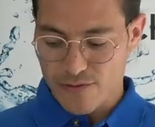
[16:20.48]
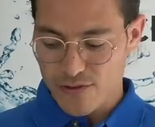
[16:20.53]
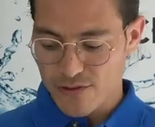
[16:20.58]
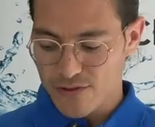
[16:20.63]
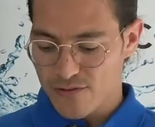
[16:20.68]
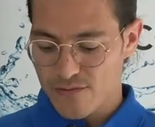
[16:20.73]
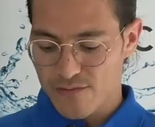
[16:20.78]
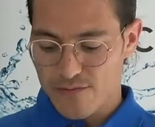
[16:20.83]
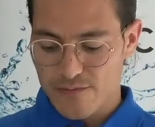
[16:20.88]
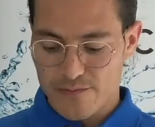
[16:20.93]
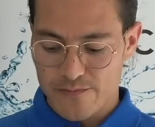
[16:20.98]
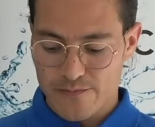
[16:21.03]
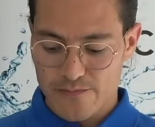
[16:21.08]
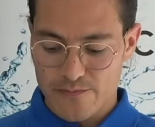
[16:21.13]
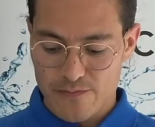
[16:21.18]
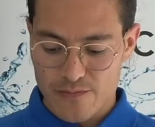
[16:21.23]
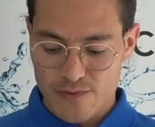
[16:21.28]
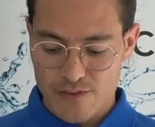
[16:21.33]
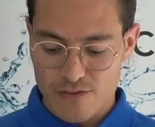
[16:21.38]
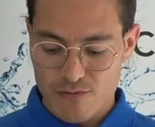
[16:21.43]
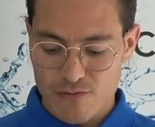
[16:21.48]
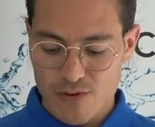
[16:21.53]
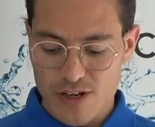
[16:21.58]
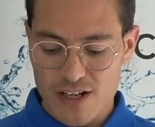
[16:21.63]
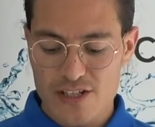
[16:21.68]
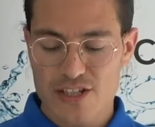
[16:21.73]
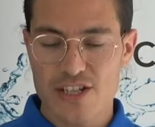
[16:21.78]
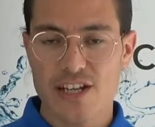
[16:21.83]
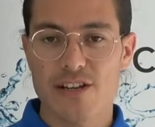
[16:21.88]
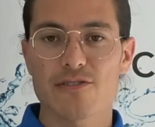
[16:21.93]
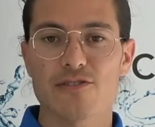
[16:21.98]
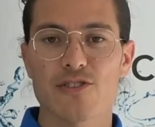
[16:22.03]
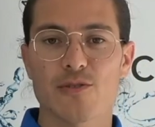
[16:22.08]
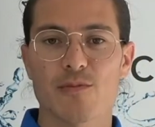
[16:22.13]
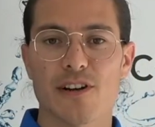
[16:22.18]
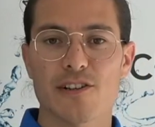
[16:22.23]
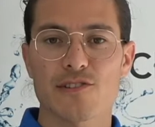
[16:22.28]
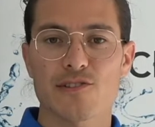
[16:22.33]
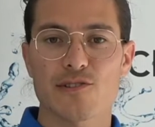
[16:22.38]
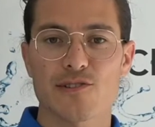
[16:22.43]
got 1 cherry
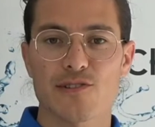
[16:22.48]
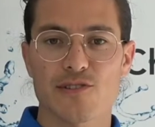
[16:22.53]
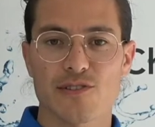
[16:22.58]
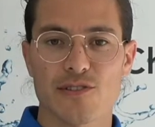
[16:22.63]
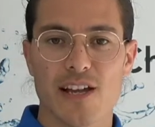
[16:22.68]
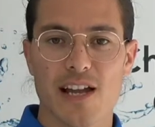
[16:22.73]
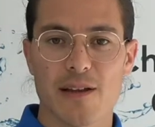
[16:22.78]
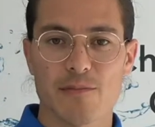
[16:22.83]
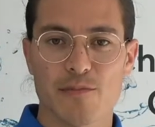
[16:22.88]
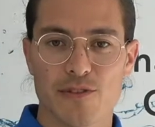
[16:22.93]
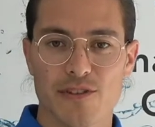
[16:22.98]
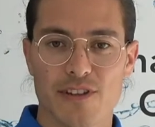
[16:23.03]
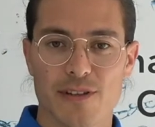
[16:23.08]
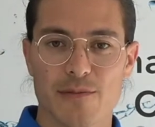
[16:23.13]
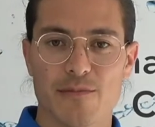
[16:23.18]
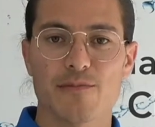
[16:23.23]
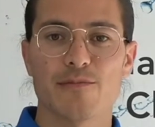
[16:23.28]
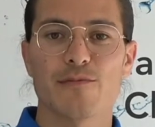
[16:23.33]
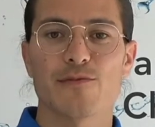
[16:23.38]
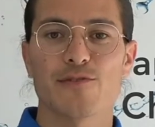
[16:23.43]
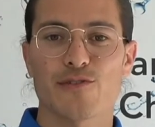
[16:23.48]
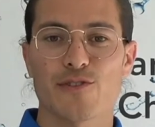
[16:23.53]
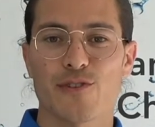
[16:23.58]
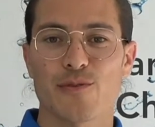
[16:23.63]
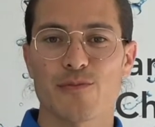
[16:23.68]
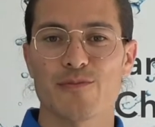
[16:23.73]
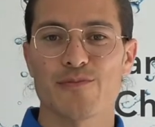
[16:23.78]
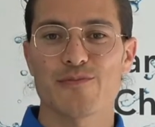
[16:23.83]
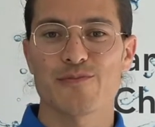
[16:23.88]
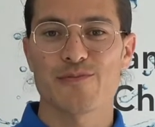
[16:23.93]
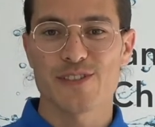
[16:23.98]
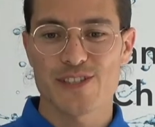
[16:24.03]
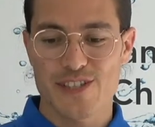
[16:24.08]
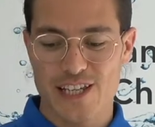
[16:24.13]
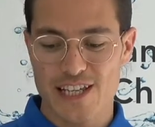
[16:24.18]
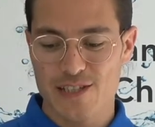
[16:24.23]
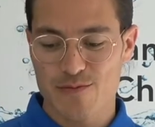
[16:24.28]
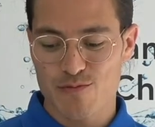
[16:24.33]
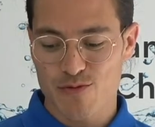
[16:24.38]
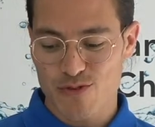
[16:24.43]
tomatoes. I bought them from
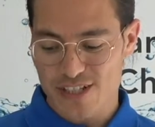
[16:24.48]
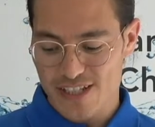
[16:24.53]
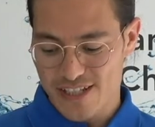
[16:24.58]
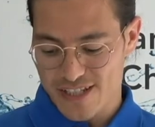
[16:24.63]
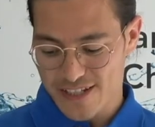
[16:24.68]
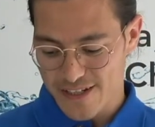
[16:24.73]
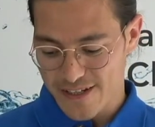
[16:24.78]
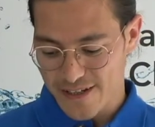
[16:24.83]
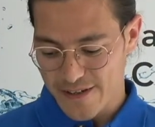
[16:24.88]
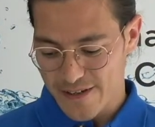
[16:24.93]
Sainsbury's,